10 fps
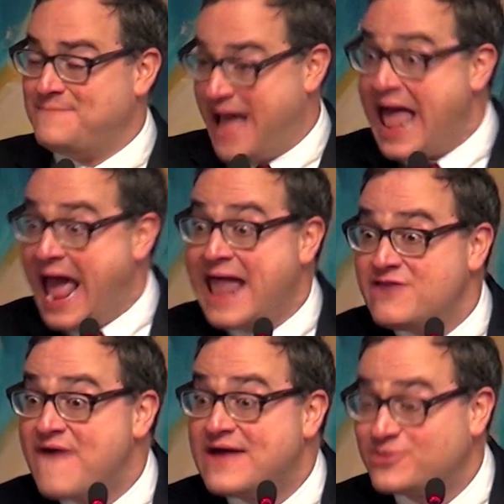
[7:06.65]
And
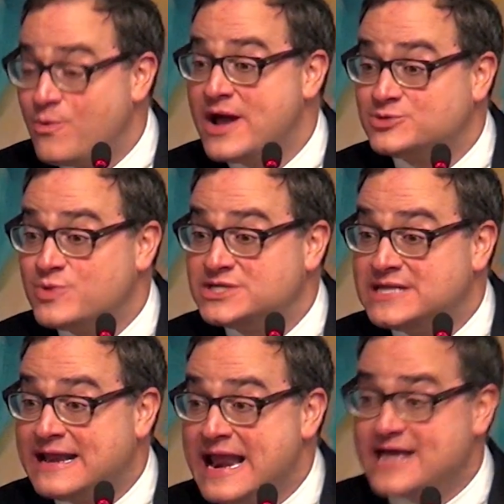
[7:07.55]
in fact, there was,
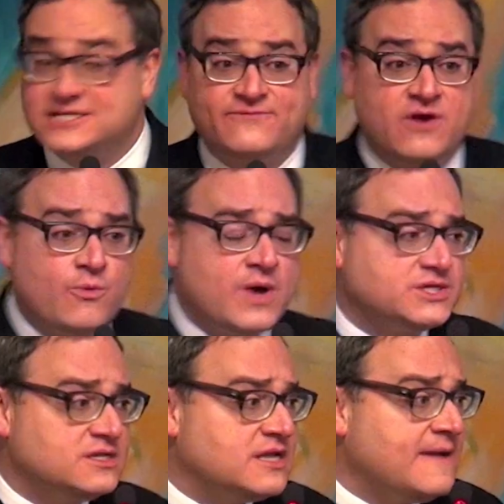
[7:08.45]
wasn't it? Except for it
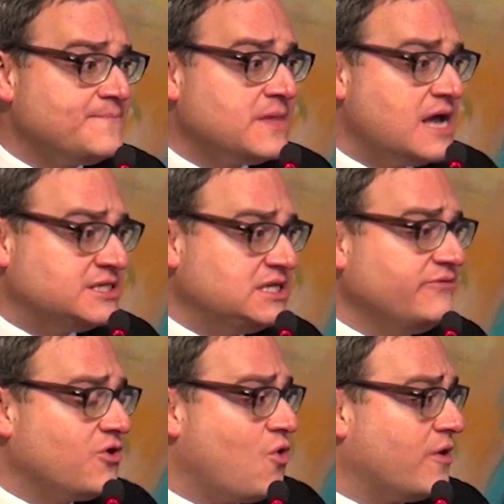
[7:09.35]
wasn't a
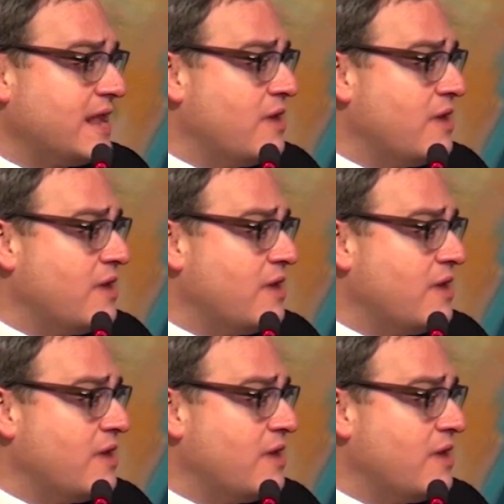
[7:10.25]
civil court.